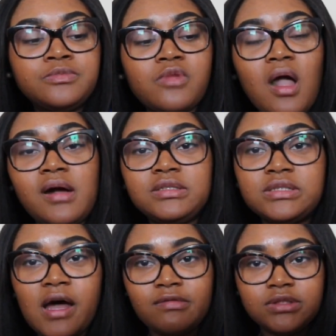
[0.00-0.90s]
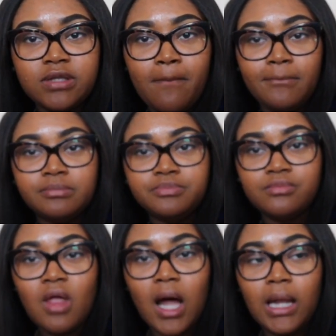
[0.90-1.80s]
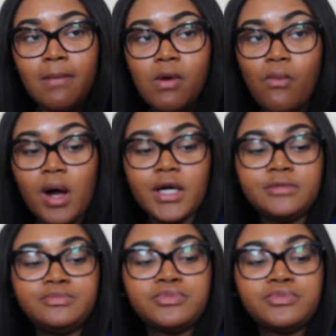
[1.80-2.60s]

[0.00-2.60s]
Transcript: I just have some lemon water.